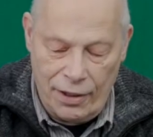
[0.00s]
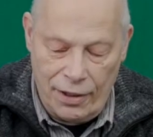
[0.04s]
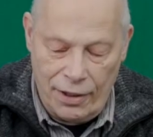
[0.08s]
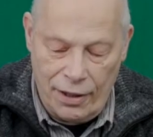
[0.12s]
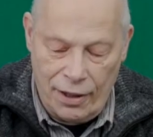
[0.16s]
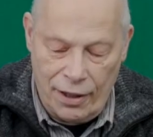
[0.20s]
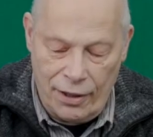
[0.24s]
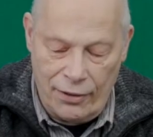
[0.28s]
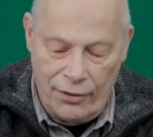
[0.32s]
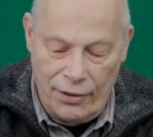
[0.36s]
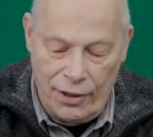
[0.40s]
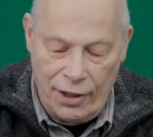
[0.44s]

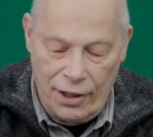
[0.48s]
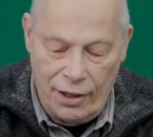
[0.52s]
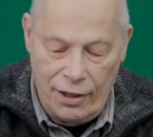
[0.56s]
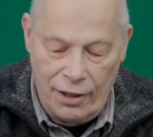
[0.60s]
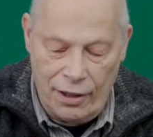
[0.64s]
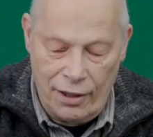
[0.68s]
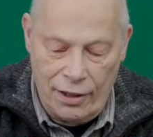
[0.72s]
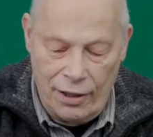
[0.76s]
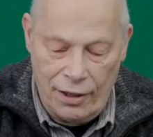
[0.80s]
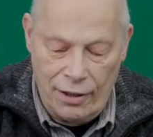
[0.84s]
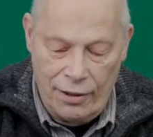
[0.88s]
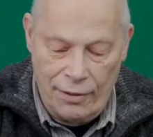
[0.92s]

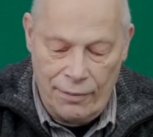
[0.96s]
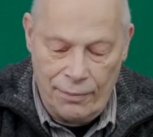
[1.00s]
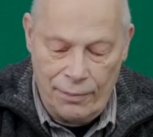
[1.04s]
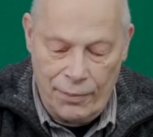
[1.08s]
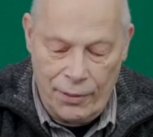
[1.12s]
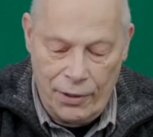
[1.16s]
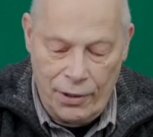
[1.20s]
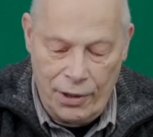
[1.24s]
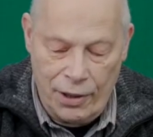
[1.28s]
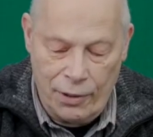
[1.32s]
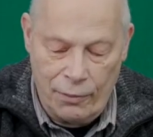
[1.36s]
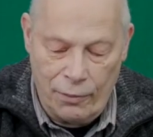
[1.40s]
and
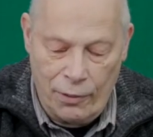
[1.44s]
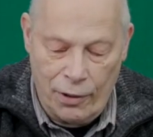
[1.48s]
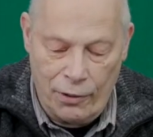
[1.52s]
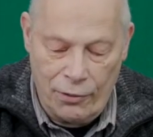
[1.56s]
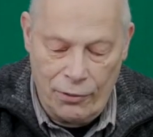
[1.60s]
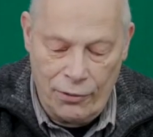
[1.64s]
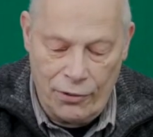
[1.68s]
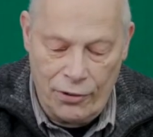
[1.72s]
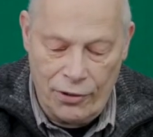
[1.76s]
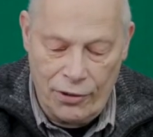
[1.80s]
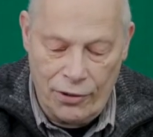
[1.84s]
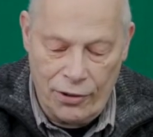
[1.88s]
but it
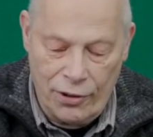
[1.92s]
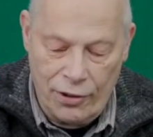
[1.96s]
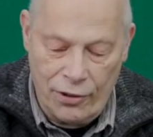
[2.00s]
won't.